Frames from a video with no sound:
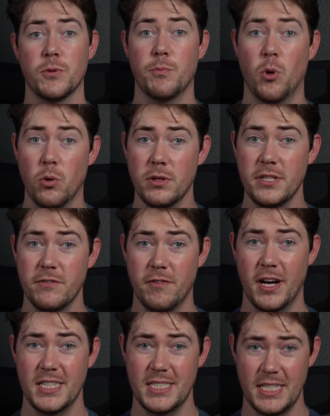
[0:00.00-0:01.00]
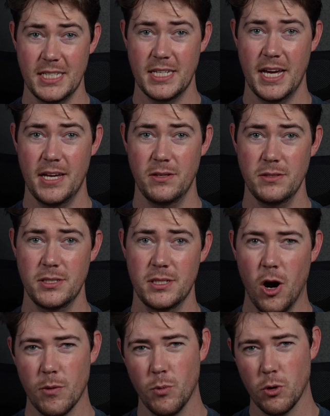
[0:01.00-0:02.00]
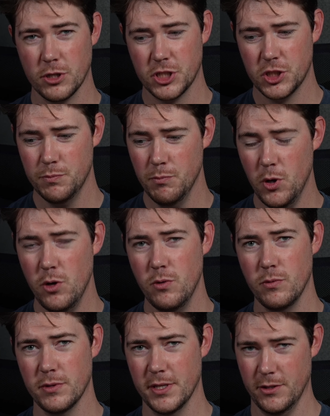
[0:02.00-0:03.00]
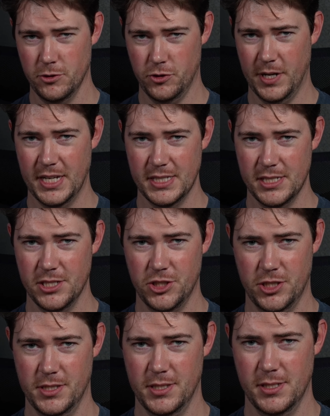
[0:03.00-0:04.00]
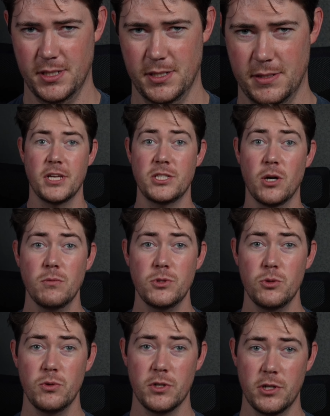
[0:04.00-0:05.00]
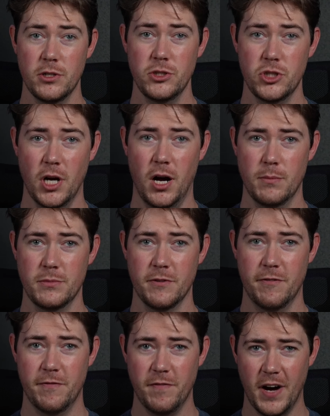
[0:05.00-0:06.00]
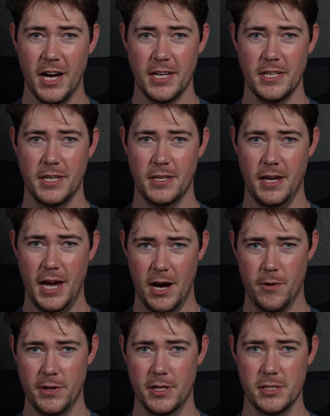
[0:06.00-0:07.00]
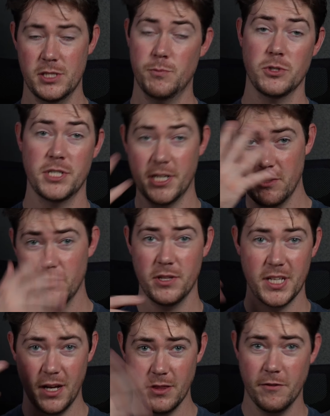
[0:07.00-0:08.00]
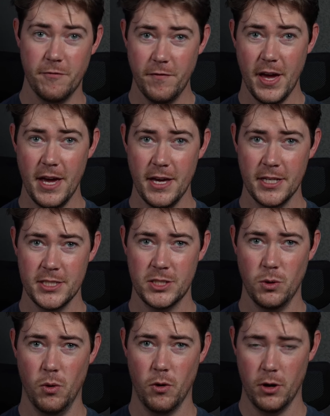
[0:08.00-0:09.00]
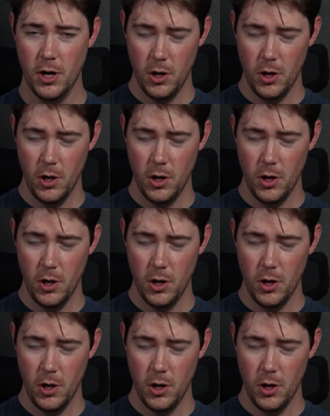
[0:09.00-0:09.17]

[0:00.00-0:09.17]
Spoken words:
with poorly defined details are more smooth in their transitions. They don't do a good job defining areas, particularly on the face or